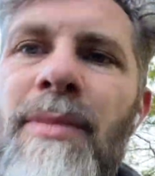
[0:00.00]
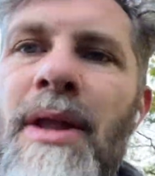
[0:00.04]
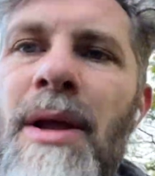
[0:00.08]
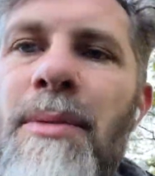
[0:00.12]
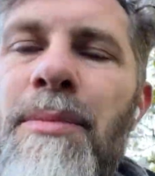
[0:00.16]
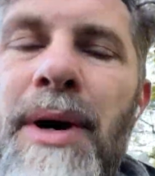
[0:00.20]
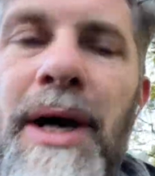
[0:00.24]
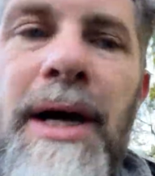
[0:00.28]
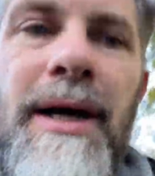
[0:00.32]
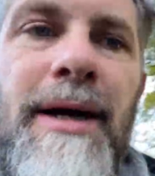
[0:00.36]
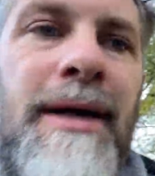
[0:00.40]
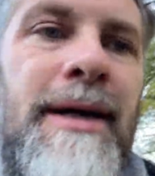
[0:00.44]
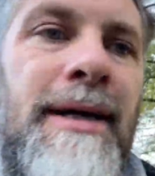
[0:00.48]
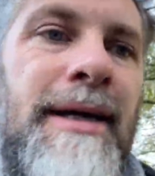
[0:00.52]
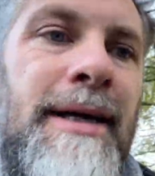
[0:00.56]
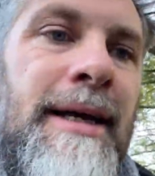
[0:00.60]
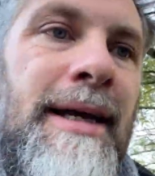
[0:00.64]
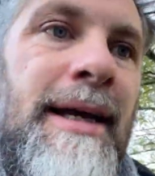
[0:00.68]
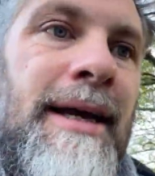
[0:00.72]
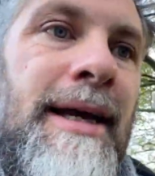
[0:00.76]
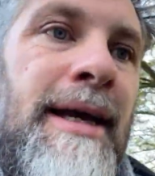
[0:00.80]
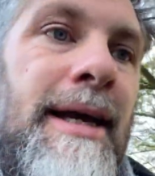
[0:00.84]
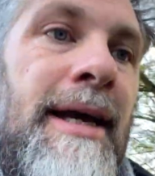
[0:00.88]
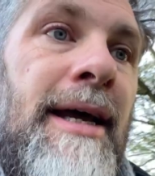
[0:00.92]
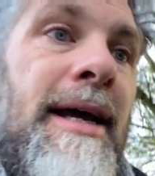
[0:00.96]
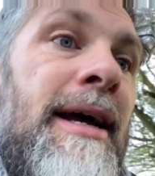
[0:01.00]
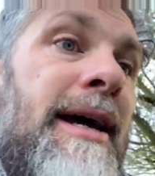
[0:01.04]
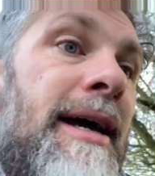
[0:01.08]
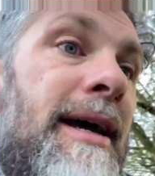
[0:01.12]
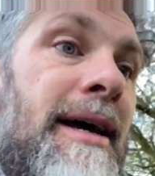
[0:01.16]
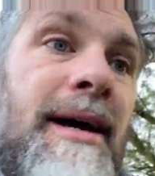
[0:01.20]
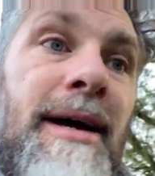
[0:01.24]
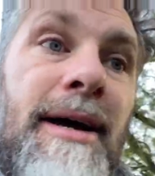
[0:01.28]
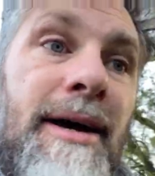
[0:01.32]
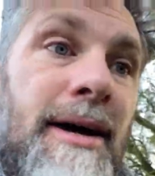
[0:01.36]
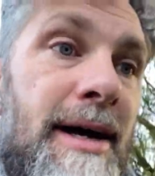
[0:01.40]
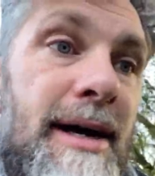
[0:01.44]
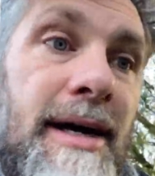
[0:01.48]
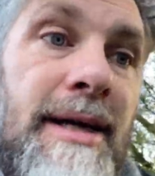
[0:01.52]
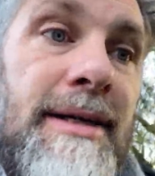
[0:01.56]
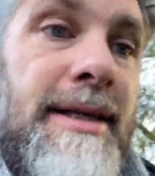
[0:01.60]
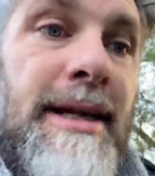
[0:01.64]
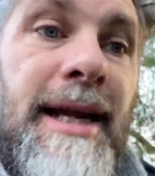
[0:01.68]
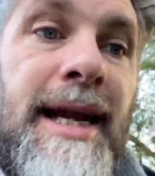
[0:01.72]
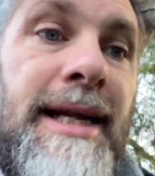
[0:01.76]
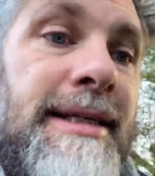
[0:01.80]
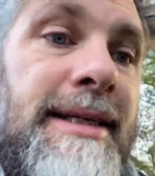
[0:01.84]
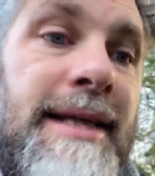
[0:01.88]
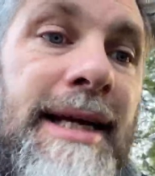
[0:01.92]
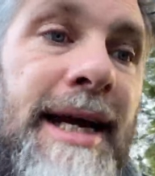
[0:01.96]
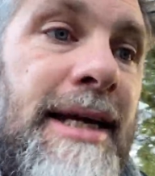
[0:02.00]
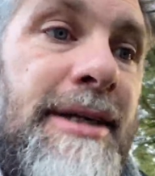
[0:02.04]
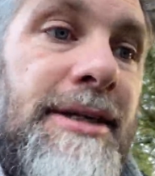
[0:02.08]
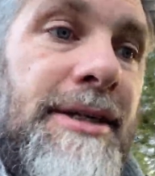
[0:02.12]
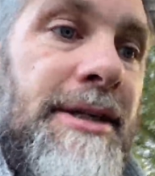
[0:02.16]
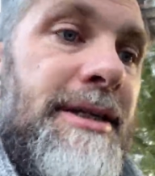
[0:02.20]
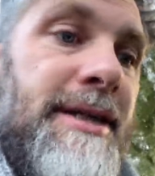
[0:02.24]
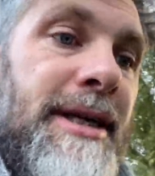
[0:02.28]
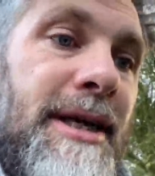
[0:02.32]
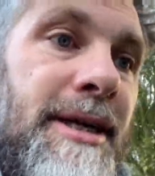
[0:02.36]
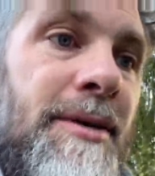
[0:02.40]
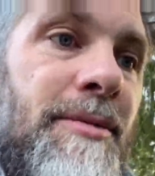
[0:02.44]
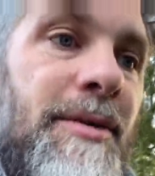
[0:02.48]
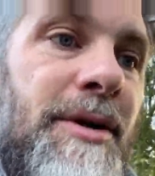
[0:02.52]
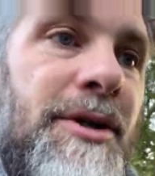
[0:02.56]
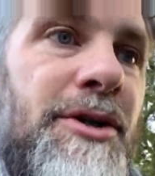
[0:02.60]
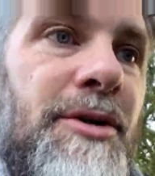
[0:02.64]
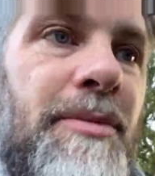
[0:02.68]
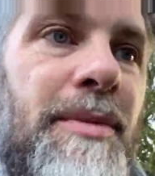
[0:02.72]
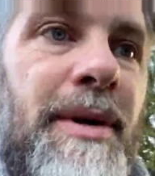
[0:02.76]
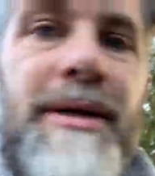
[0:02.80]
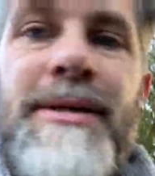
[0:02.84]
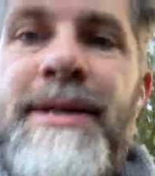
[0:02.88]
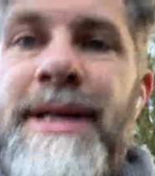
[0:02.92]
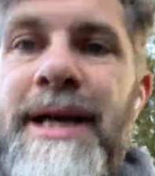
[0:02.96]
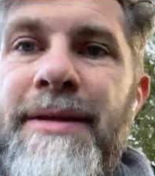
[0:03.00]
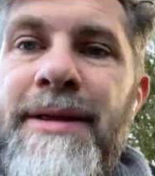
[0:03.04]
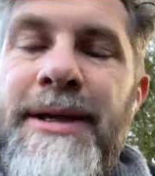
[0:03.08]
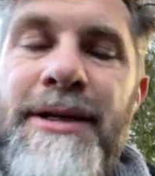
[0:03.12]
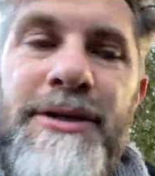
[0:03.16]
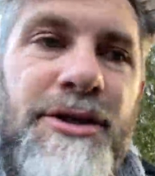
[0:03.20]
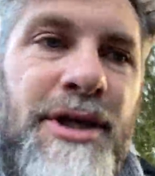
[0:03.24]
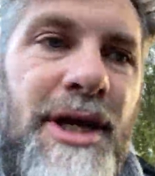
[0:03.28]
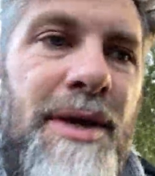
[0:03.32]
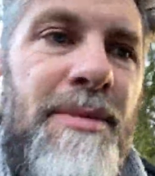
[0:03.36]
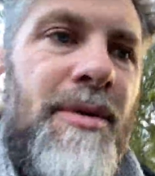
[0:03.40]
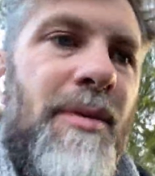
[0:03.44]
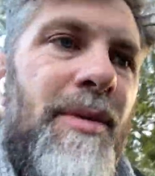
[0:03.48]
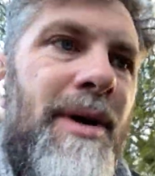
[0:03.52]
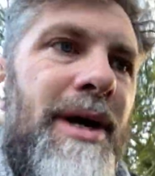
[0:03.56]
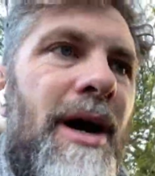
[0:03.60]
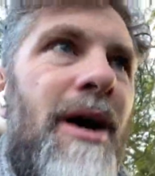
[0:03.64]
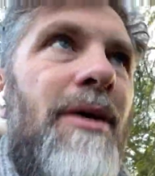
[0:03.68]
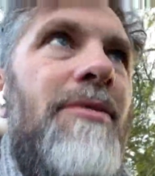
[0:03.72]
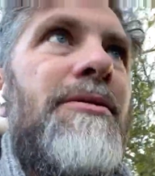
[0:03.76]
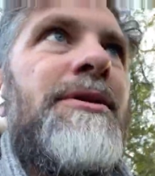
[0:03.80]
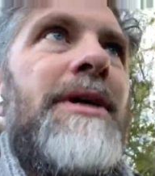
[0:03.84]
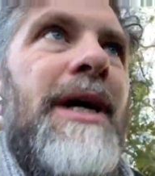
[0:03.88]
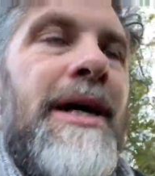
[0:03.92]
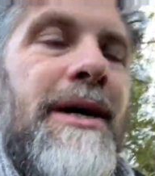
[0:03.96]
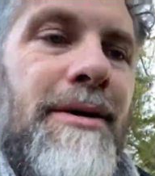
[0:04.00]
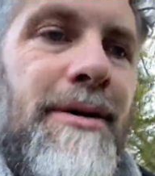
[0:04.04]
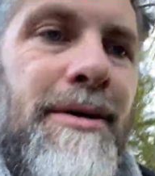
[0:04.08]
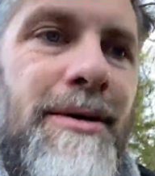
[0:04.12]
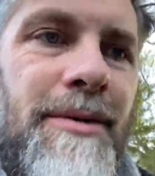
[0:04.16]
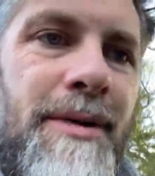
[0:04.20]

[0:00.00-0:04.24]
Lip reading: But as a letting agency, we should be able to get things cheaper. We're wholesale.